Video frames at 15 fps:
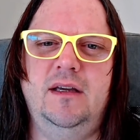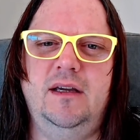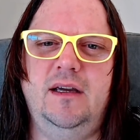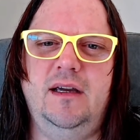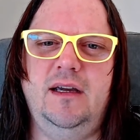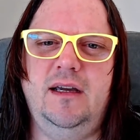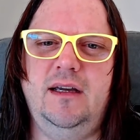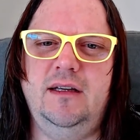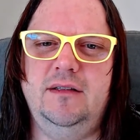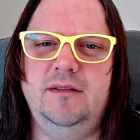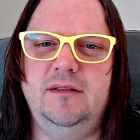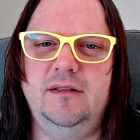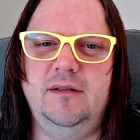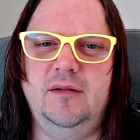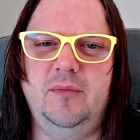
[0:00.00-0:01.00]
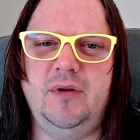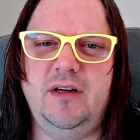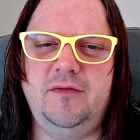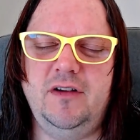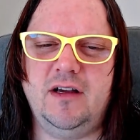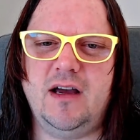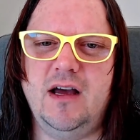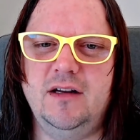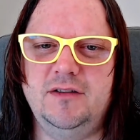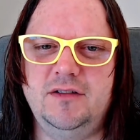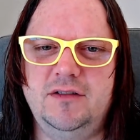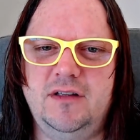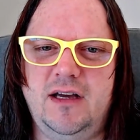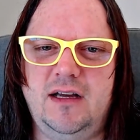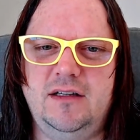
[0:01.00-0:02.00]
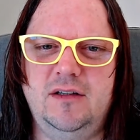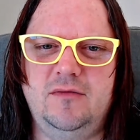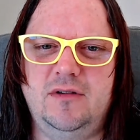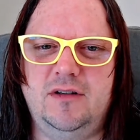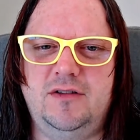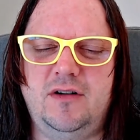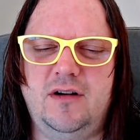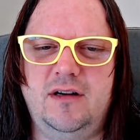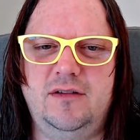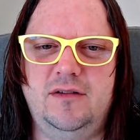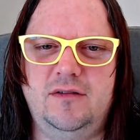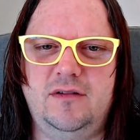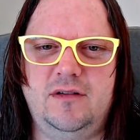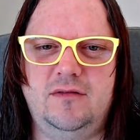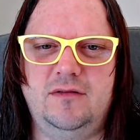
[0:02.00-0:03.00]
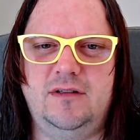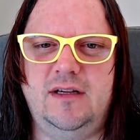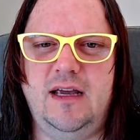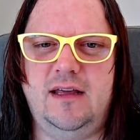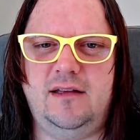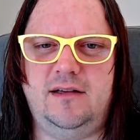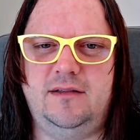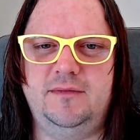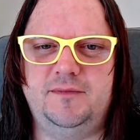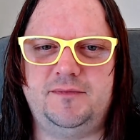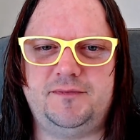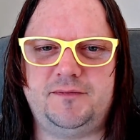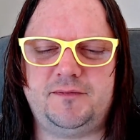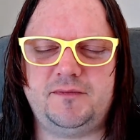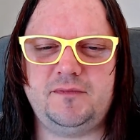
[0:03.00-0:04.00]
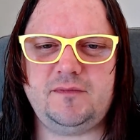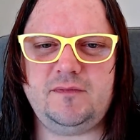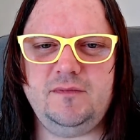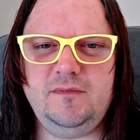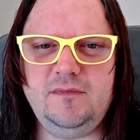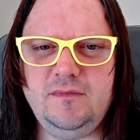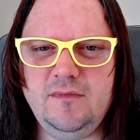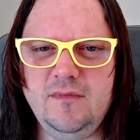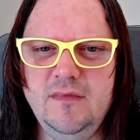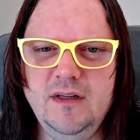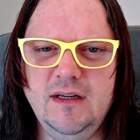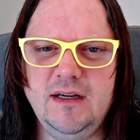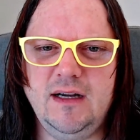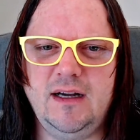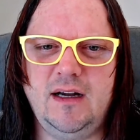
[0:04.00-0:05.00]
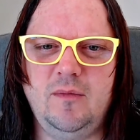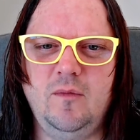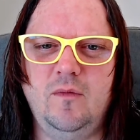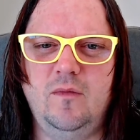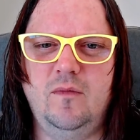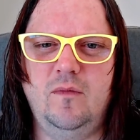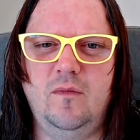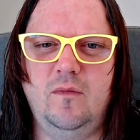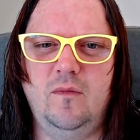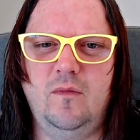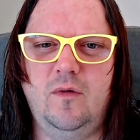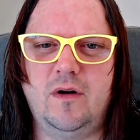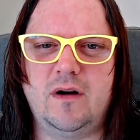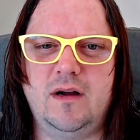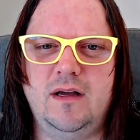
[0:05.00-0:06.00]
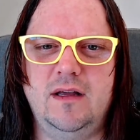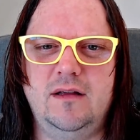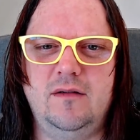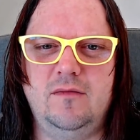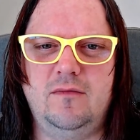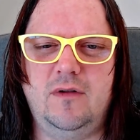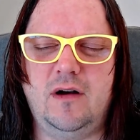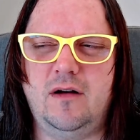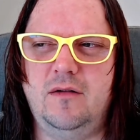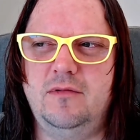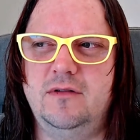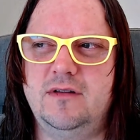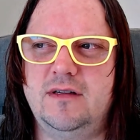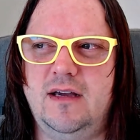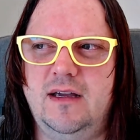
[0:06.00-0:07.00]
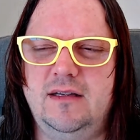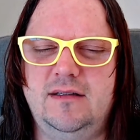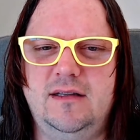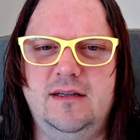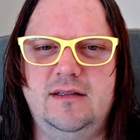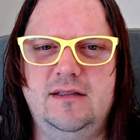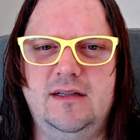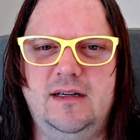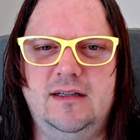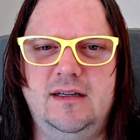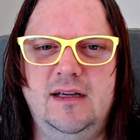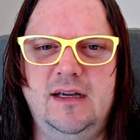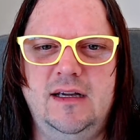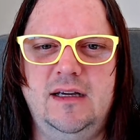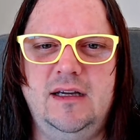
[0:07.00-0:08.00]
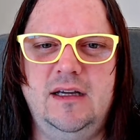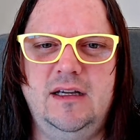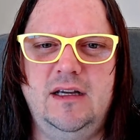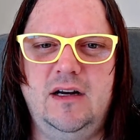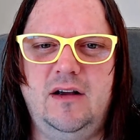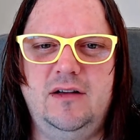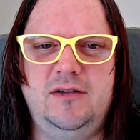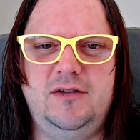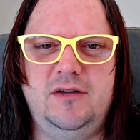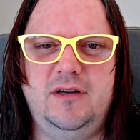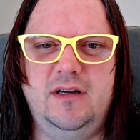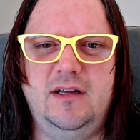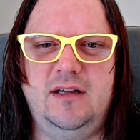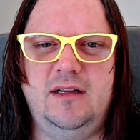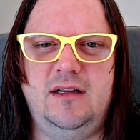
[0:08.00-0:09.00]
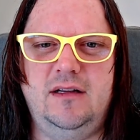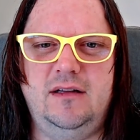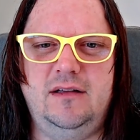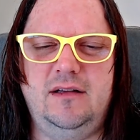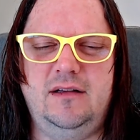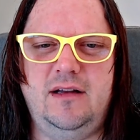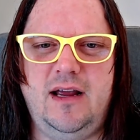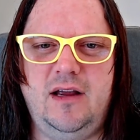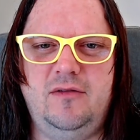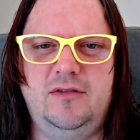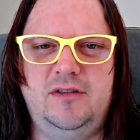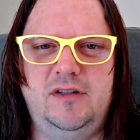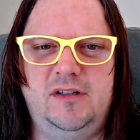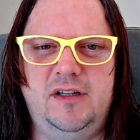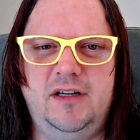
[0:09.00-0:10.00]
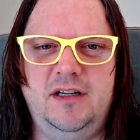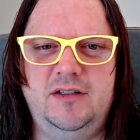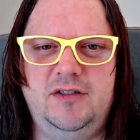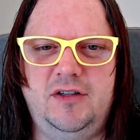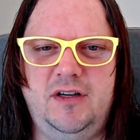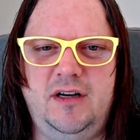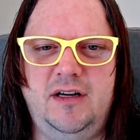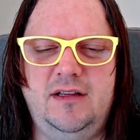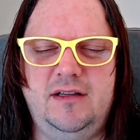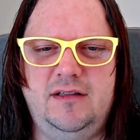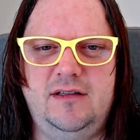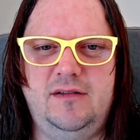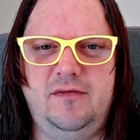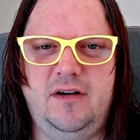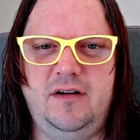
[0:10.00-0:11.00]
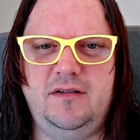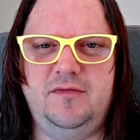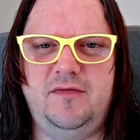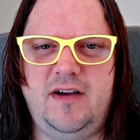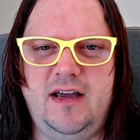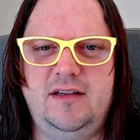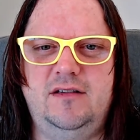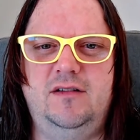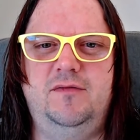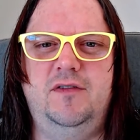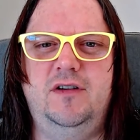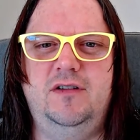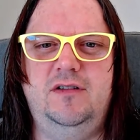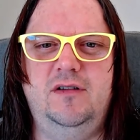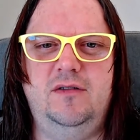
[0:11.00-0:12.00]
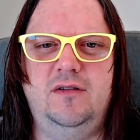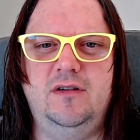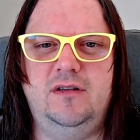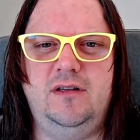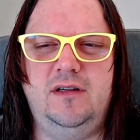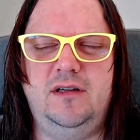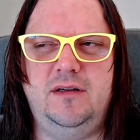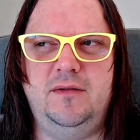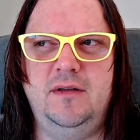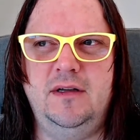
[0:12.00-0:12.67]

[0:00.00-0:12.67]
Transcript: And but if you can't do that and you want to try and do it all together, um, what I will say is this: that during the language learning journey, there's various phases. First, you look at how